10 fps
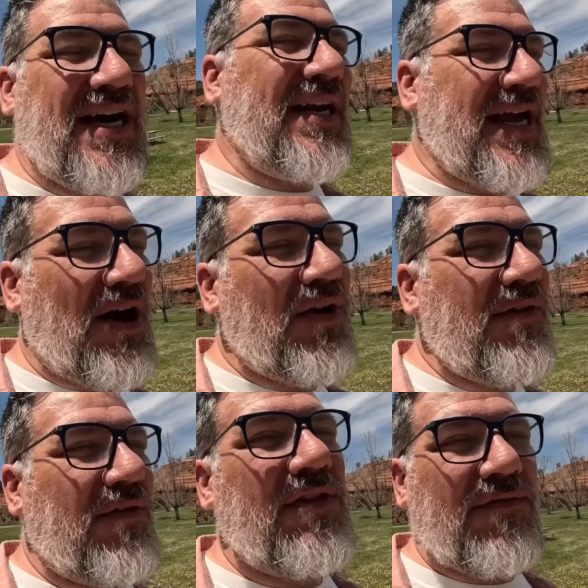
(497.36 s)
not accounting
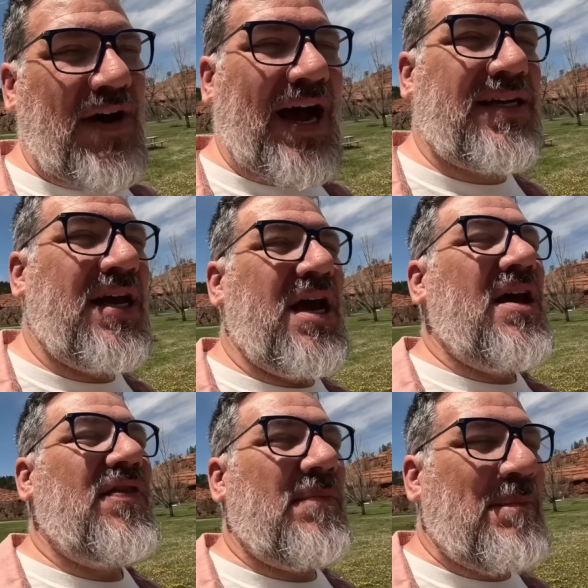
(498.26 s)
for the fact
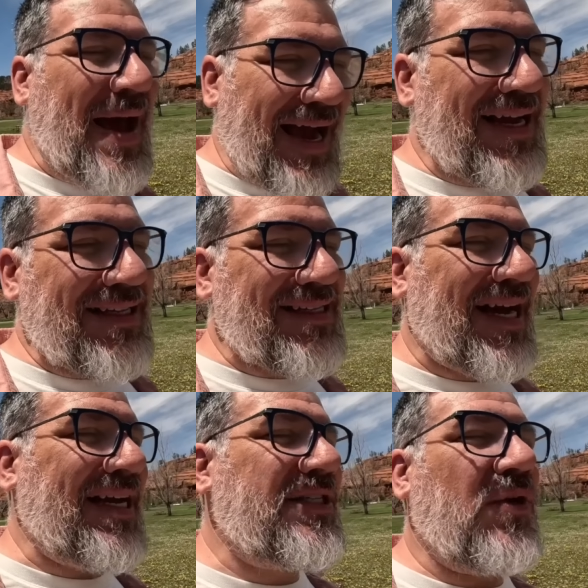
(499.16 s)
that back-end
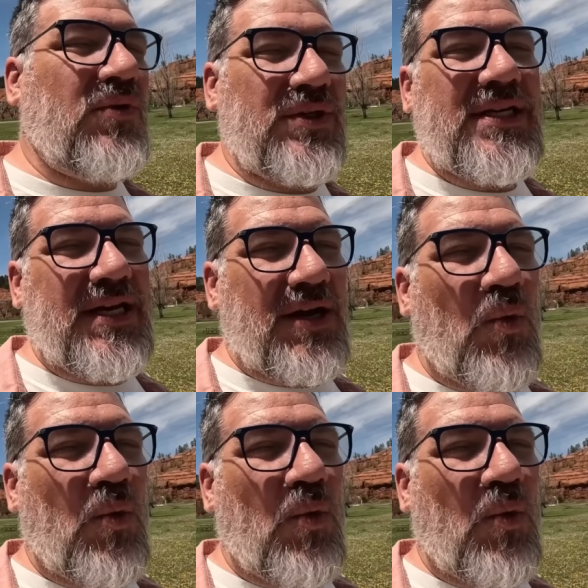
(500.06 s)
sites only need a